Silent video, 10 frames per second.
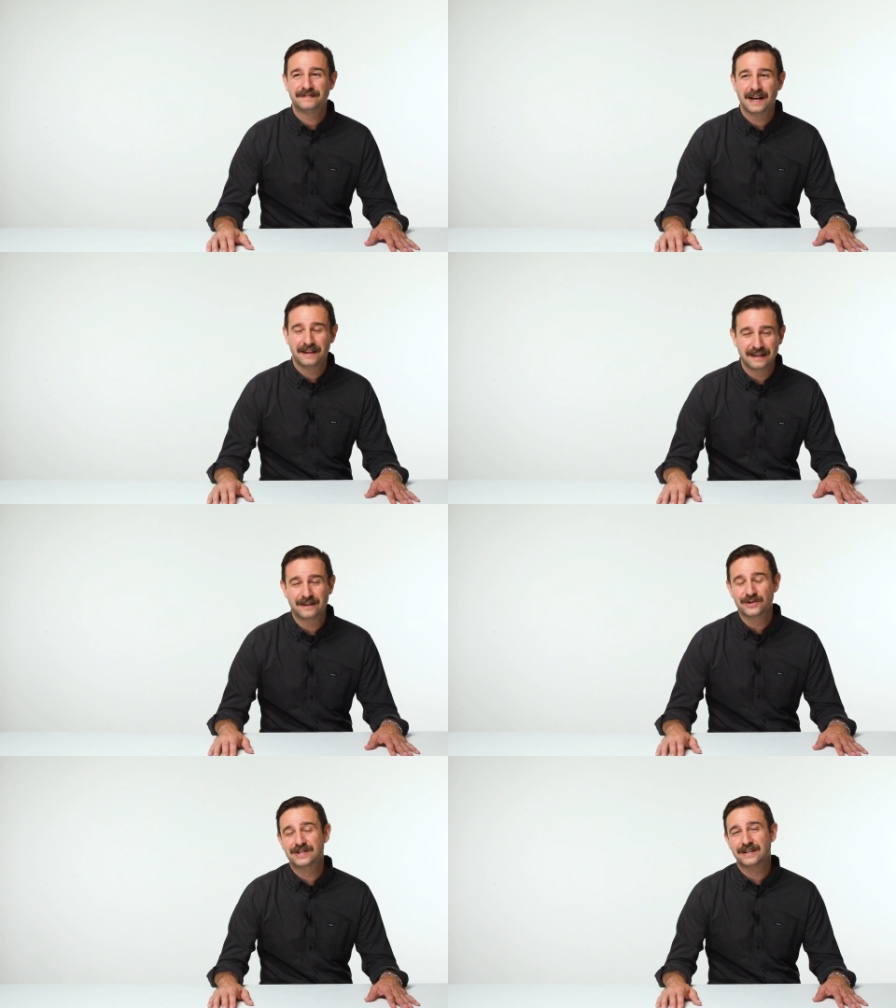I think
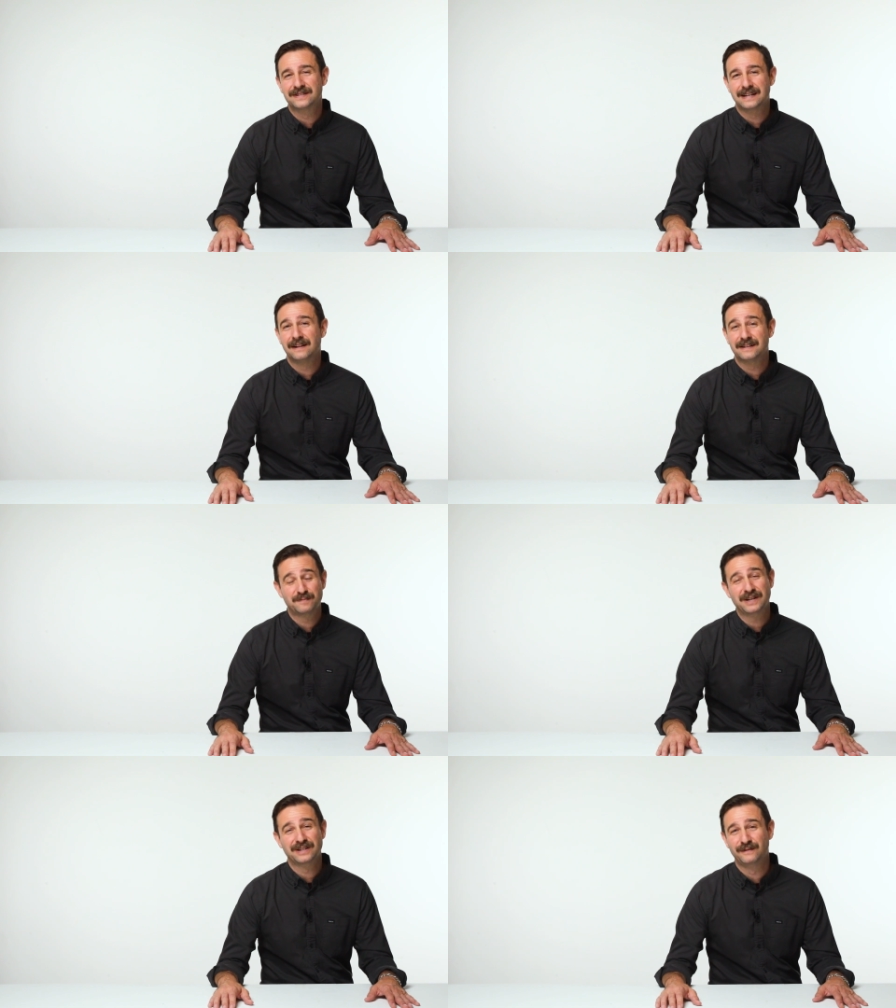he'll still sell,
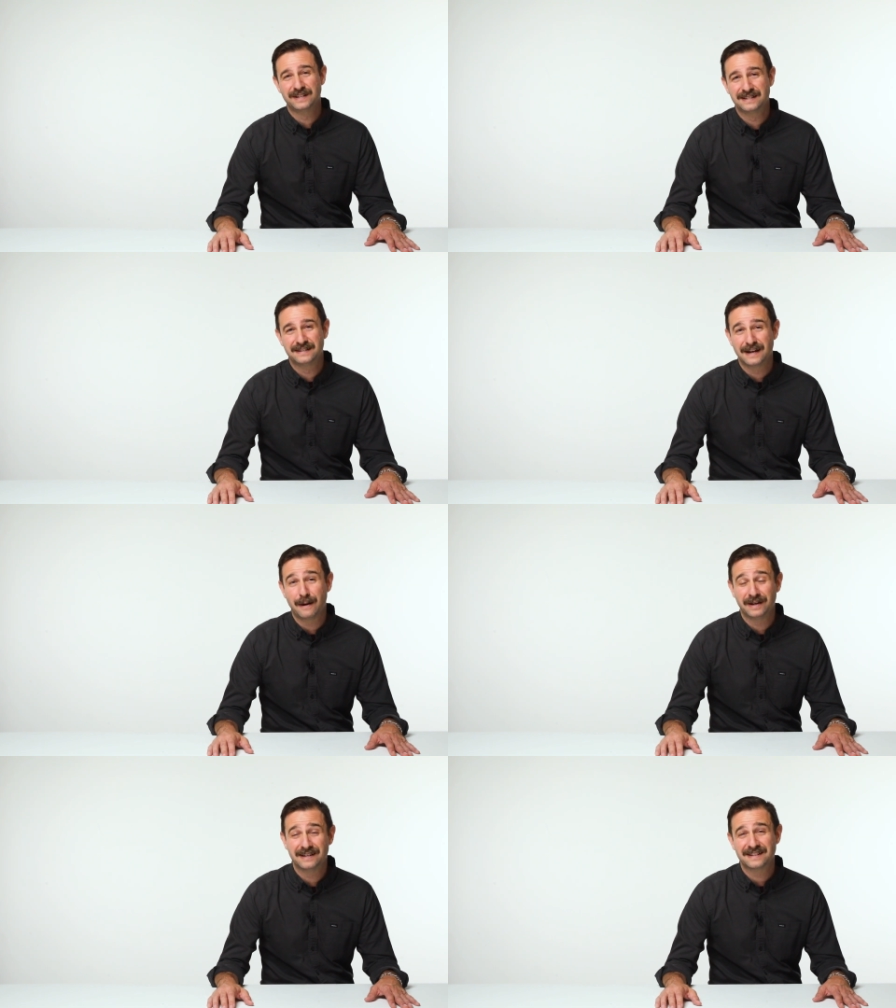especially if he's as
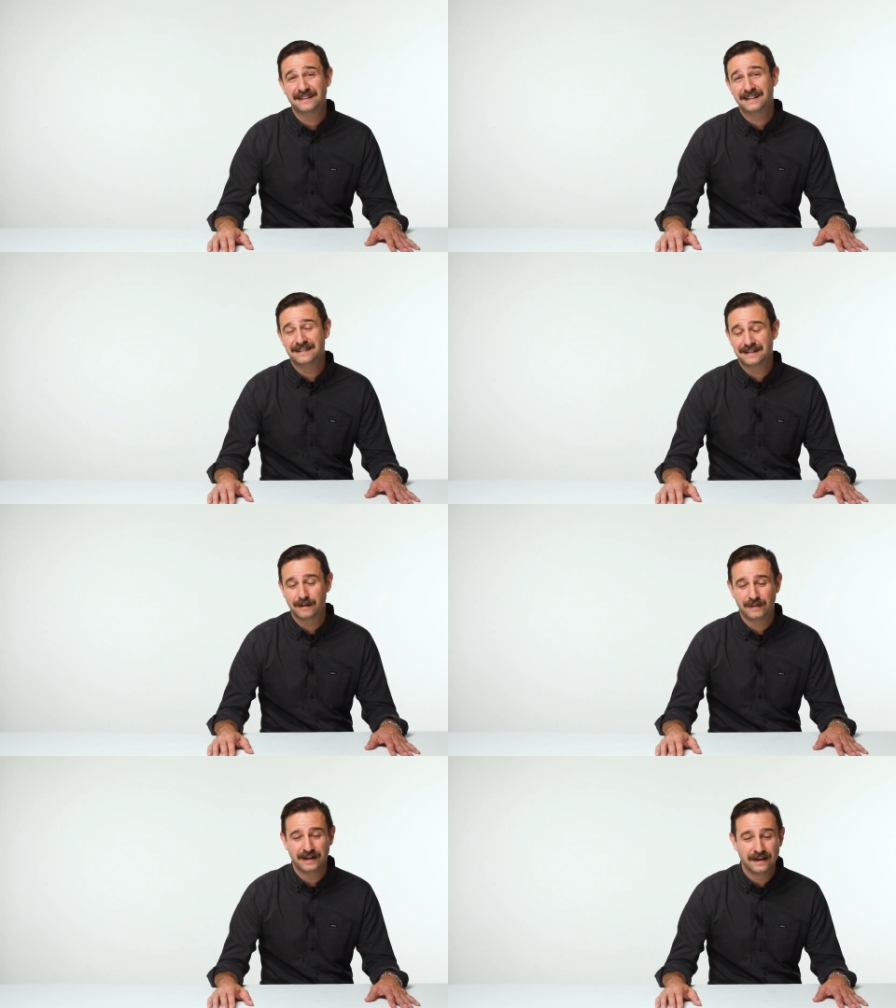dominant as I think he's going
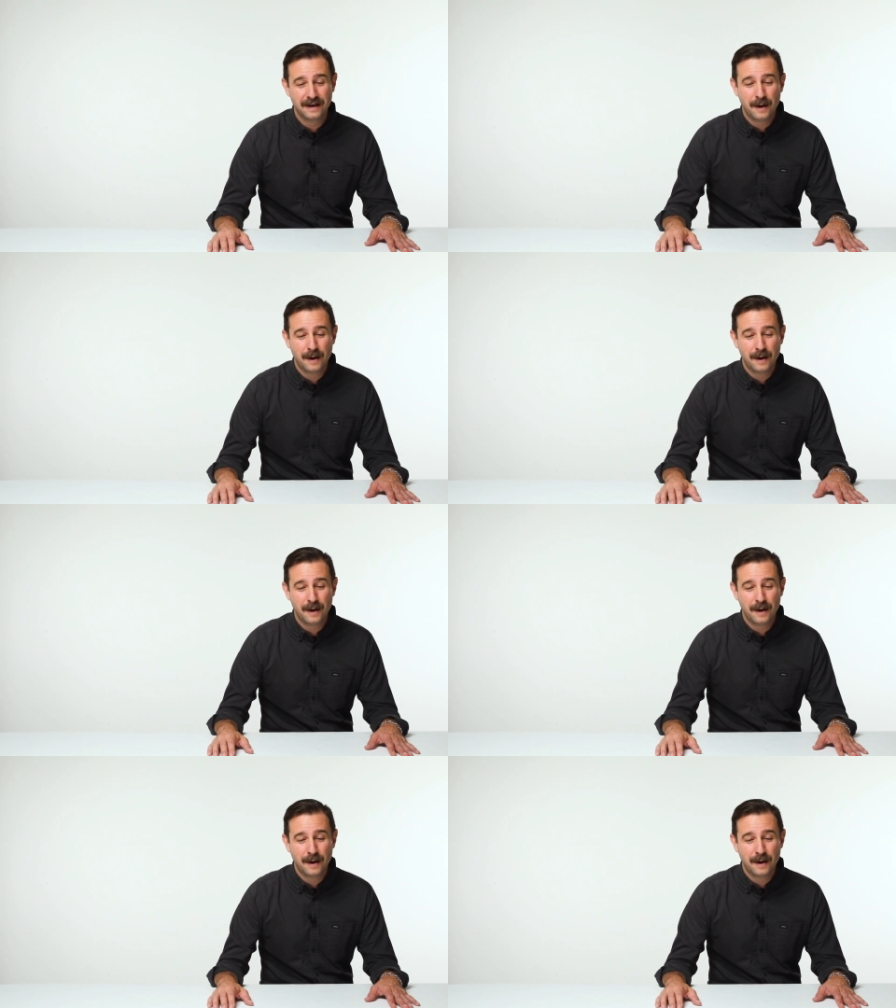to be.